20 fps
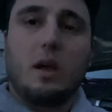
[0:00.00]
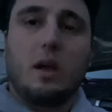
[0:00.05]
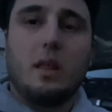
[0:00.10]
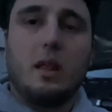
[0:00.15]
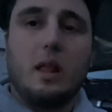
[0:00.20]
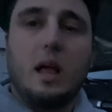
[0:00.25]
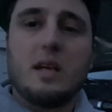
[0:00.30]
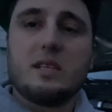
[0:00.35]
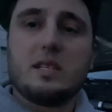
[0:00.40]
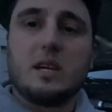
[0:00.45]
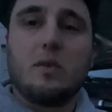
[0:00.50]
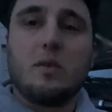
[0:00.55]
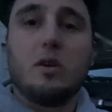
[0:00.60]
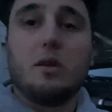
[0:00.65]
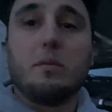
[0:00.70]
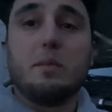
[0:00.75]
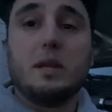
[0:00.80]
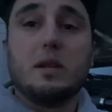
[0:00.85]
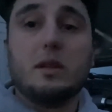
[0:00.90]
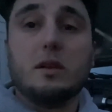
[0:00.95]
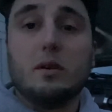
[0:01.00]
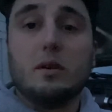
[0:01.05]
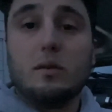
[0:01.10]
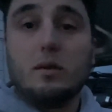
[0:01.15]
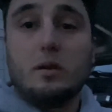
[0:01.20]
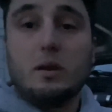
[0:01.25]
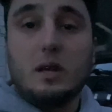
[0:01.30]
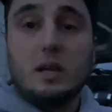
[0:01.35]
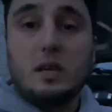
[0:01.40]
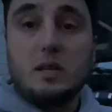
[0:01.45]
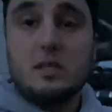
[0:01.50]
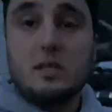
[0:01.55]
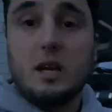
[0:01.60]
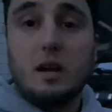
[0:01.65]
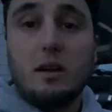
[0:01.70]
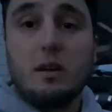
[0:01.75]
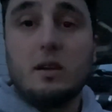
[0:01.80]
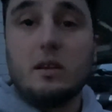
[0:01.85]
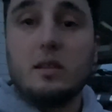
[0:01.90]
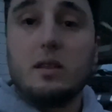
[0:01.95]
the last thing I want to be doing is
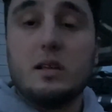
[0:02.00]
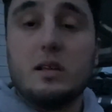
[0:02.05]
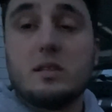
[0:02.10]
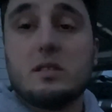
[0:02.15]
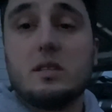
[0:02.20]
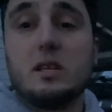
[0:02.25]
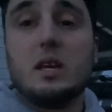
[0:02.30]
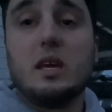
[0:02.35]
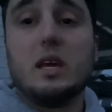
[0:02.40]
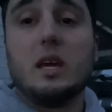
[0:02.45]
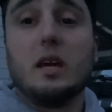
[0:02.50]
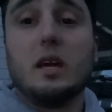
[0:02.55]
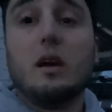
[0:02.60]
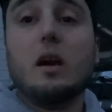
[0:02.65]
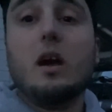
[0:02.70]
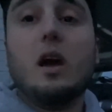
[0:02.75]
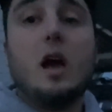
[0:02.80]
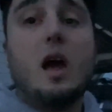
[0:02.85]
tearing into this thing,